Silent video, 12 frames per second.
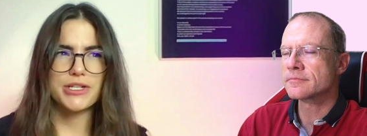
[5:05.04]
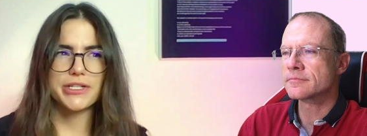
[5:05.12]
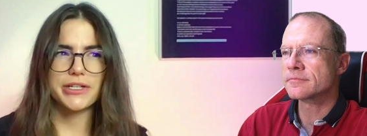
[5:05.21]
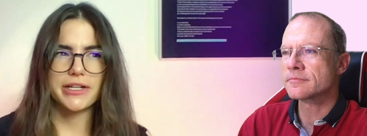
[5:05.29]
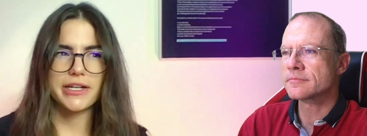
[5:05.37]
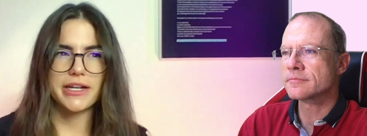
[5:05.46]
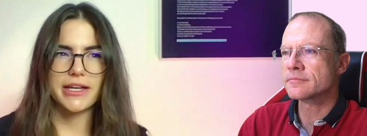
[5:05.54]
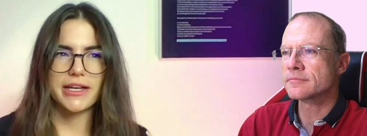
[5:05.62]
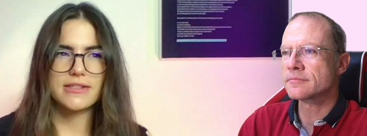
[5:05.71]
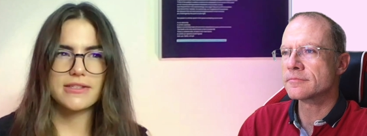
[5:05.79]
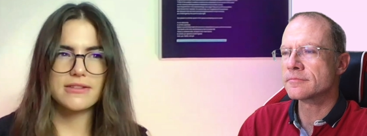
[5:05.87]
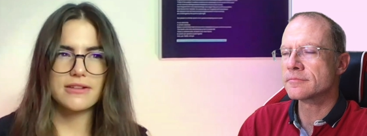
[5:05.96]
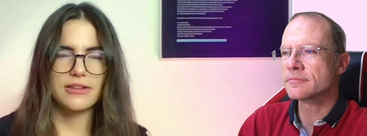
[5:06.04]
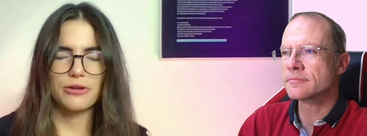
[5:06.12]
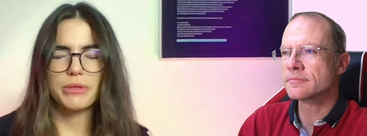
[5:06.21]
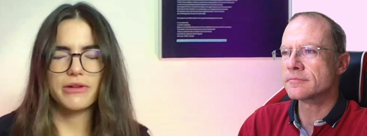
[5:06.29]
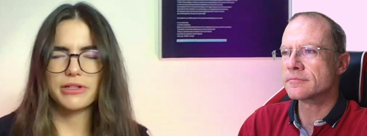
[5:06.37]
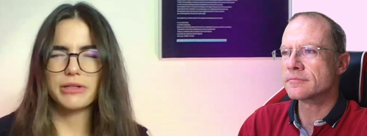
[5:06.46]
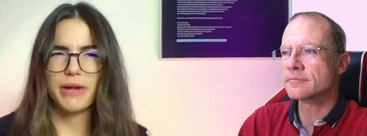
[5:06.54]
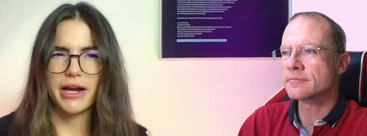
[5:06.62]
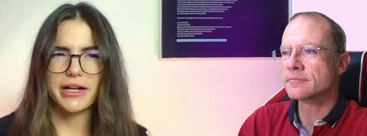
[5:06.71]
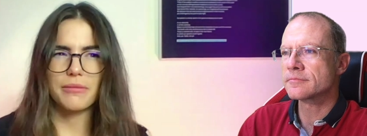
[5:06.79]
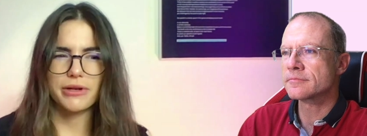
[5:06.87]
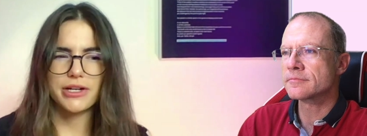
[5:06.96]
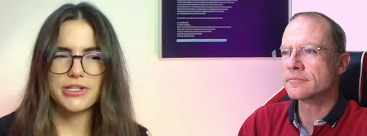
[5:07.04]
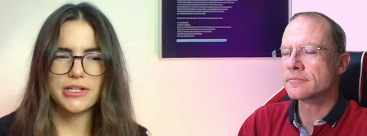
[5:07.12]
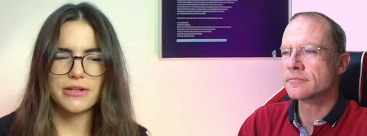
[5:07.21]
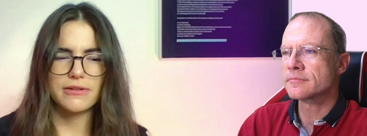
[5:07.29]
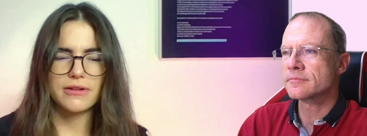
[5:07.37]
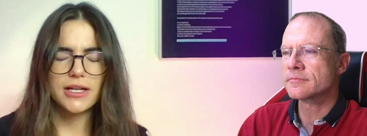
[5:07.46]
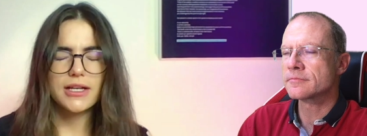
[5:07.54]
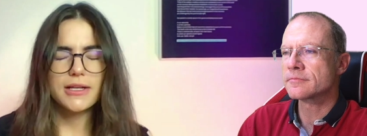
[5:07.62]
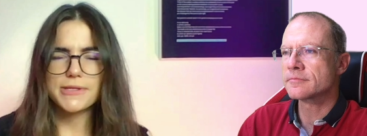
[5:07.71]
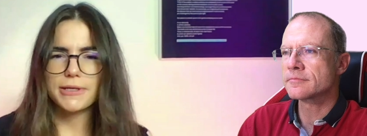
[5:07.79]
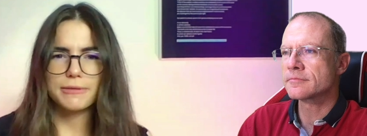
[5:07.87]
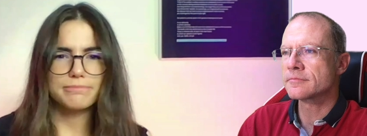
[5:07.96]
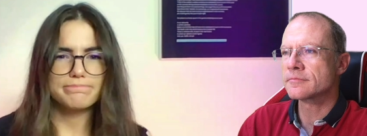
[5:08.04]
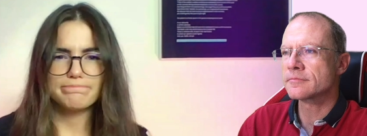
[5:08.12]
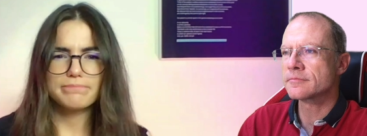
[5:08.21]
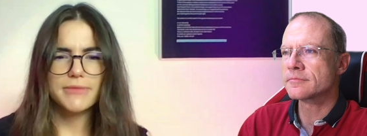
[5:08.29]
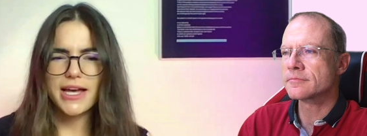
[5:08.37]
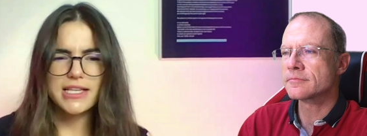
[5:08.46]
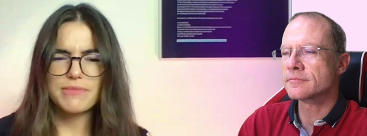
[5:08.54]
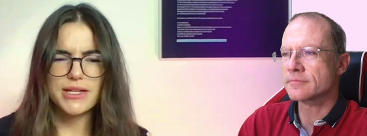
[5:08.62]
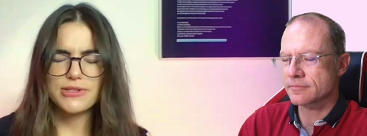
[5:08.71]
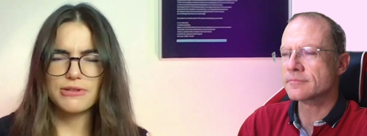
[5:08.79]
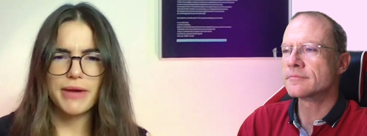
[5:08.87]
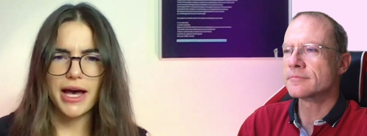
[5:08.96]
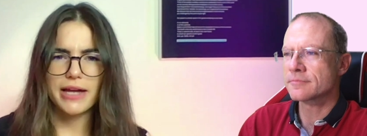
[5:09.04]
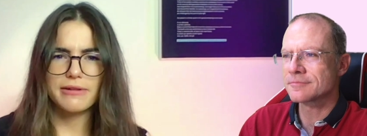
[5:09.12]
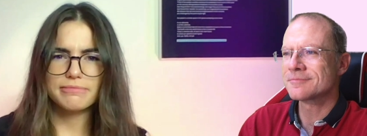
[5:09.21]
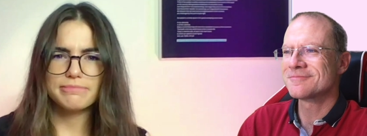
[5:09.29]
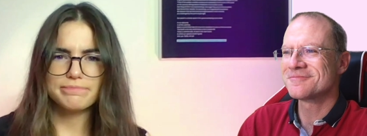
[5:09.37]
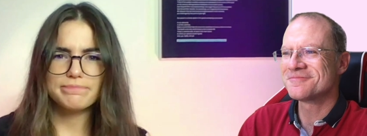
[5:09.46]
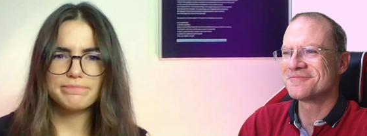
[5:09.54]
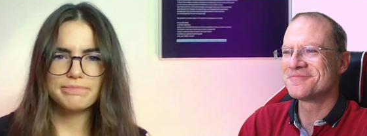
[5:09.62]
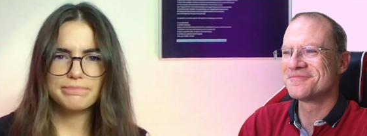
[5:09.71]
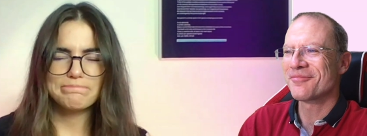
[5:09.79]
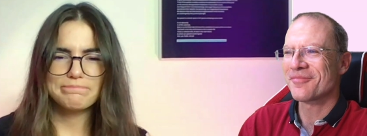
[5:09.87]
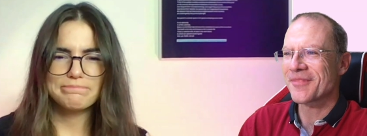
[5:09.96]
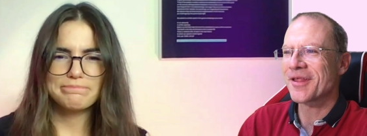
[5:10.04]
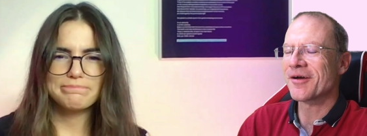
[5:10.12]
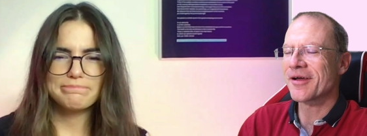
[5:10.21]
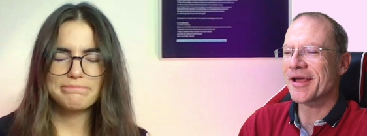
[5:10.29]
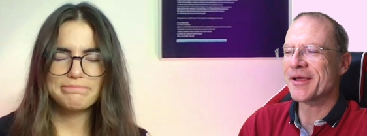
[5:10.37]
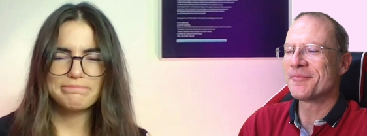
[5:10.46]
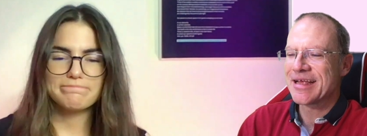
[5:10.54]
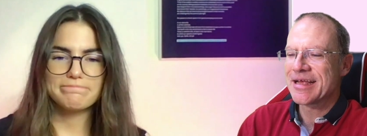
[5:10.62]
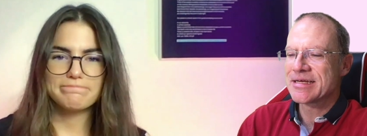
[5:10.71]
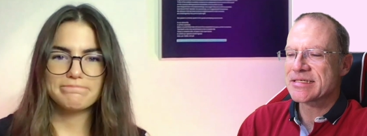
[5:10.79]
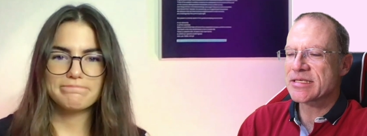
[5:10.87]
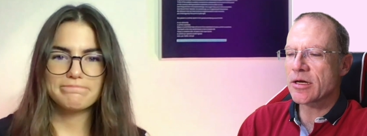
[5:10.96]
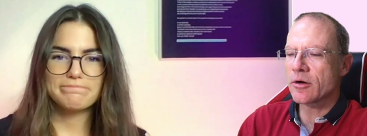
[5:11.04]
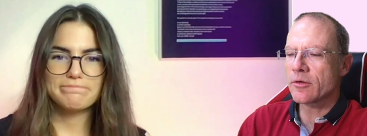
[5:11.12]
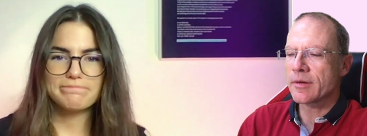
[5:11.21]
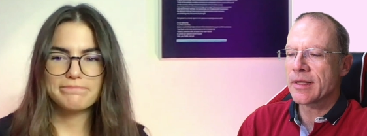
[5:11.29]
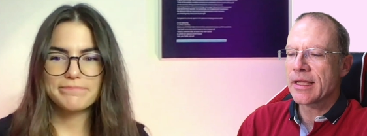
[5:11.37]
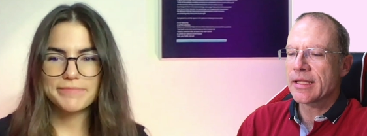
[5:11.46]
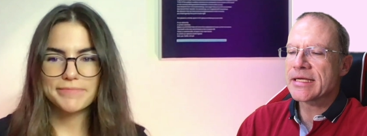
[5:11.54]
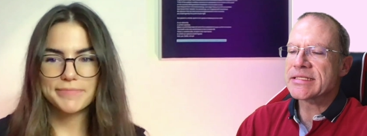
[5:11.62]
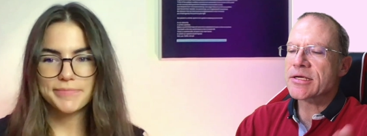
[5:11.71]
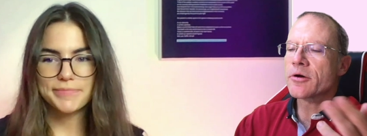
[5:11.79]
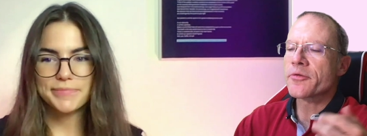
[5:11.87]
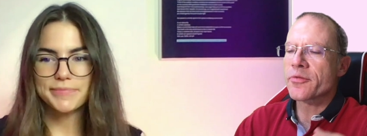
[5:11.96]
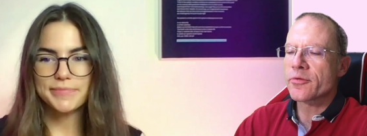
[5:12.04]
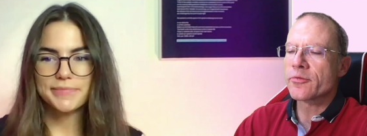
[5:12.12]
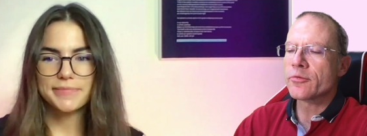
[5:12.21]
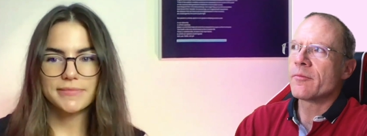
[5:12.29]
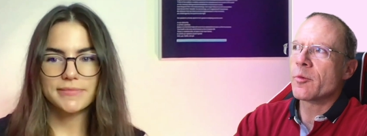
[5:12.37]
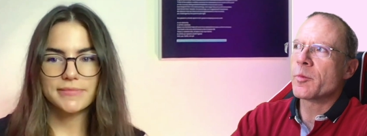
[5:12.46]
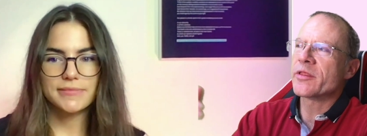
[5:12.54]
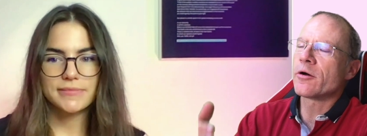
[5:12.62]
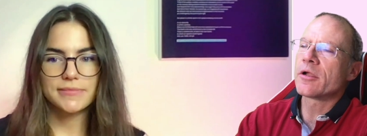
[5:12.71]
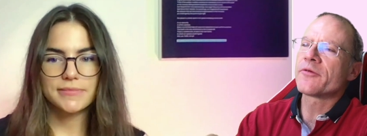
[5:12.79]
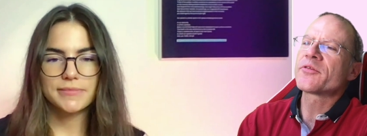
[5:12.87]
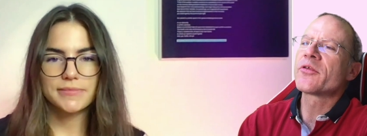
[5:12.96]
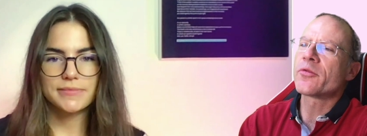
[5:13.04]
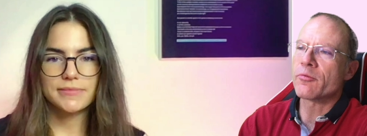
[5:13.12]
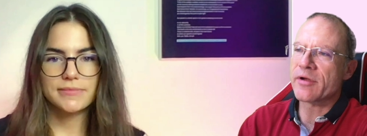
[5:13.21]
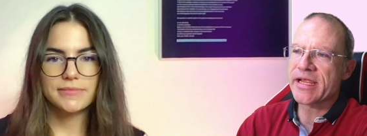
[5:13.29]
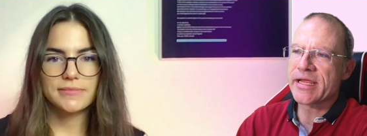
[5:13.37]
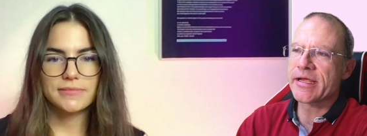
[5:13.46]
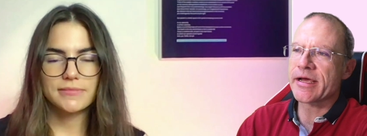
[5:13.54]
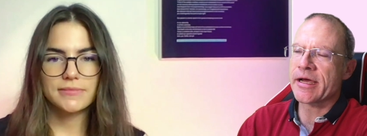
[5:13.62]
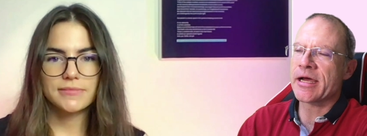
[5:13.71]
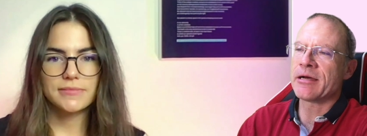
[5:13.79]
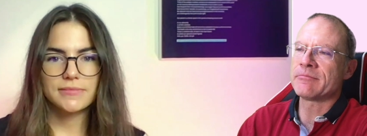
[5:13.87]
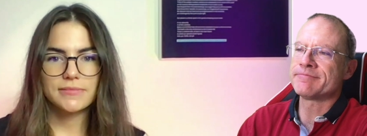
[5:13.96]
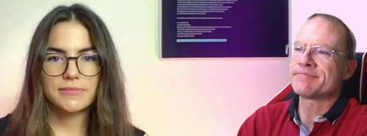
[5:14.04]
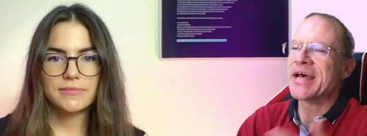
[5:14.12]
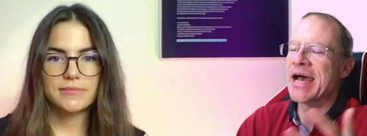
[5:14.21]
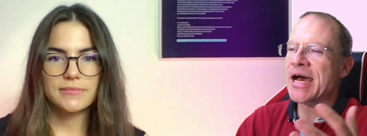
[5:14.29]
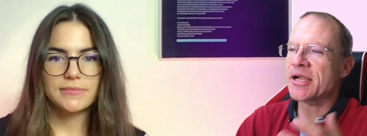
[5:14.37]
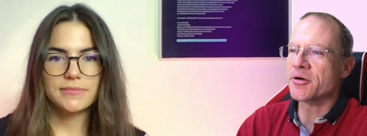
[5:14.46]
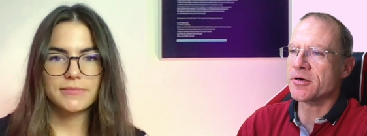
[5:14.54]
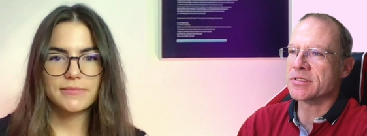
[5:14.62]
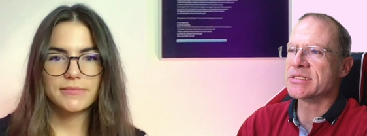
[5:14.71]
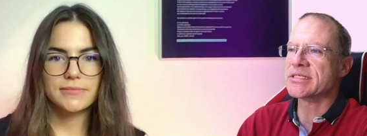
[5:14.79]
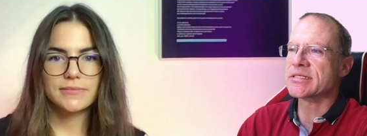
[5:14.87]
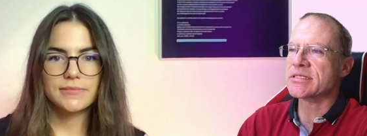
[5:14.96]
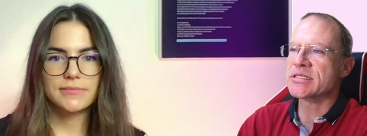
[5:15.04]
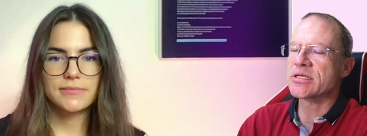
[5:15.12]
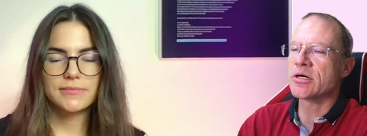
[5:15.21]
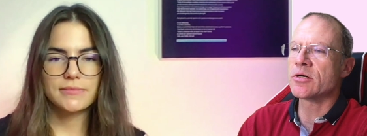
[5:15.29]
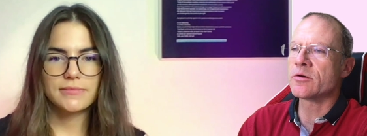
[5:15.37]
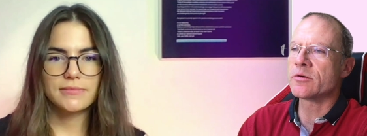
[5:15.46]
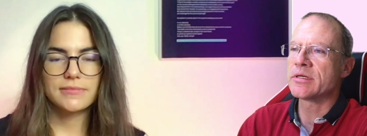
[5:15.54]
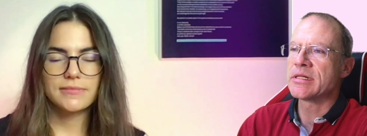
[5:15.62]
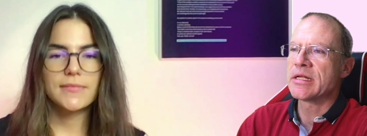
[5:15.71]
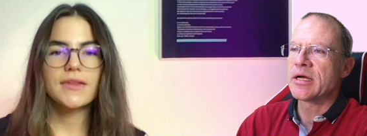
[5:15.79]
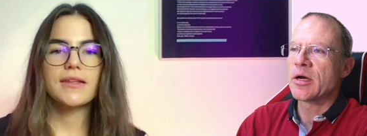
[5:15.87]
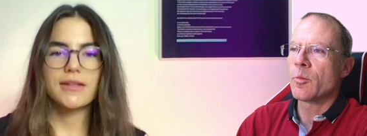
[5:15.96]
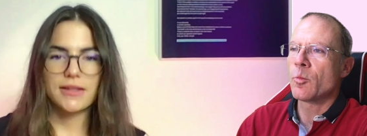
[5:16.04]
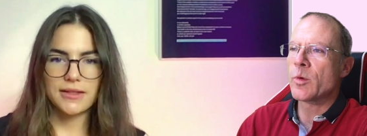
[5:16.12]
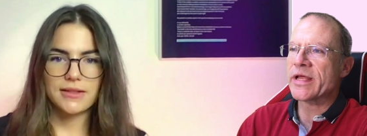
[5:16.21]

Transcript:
Speaker 1: for imaging, you're going to get a little bit of chromatic aberration. So it hasn't been too bad. Okay.
Speaker 2: So let's go through with all of the three um, add-ons. So with the